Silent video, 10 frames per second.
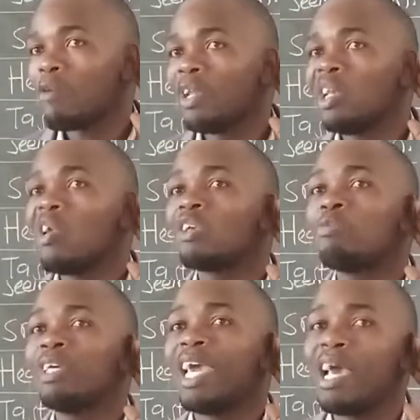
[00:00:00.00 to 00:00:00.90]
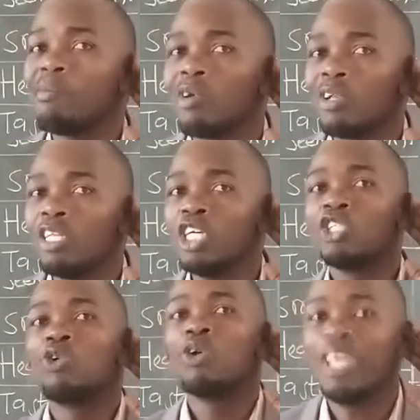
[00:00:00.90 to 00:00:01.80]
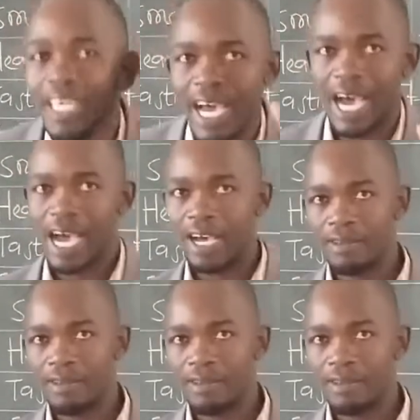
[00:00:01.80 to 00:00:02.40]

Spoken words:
will not be able to hear.